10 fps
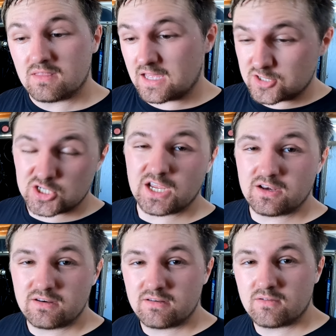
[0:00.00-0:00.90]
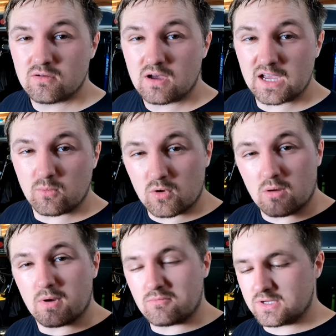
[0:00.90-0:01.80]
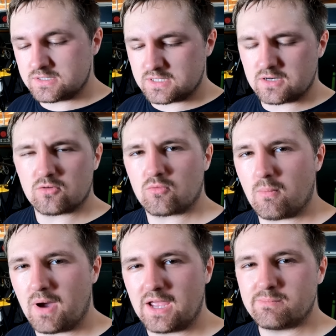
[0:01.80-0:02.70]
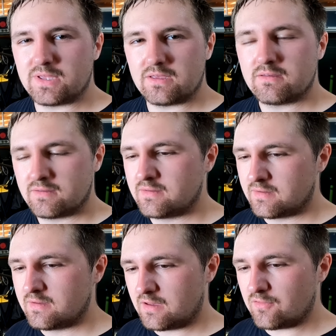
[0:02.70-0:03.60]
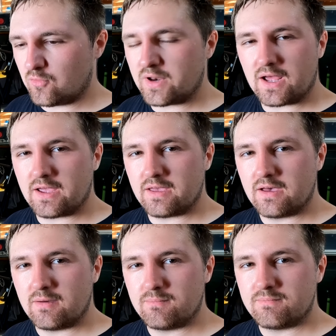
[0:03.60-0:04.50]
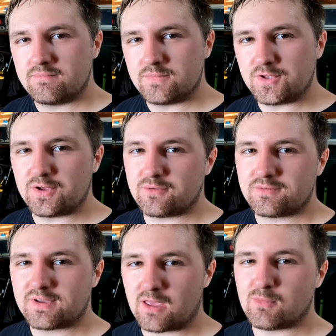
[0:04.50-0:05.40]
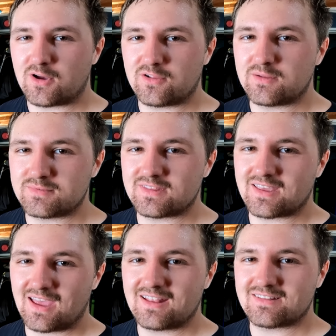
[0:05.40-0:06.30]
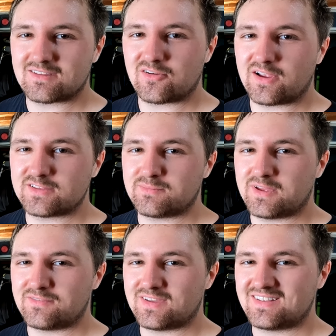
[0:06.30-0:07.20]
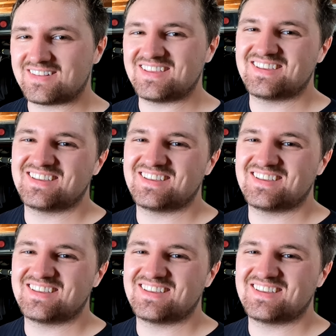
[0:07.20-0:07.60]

that chain I could wear on my wrist and it'll remind me of when I, you know, came unclipped in the gate at the Grand's main event.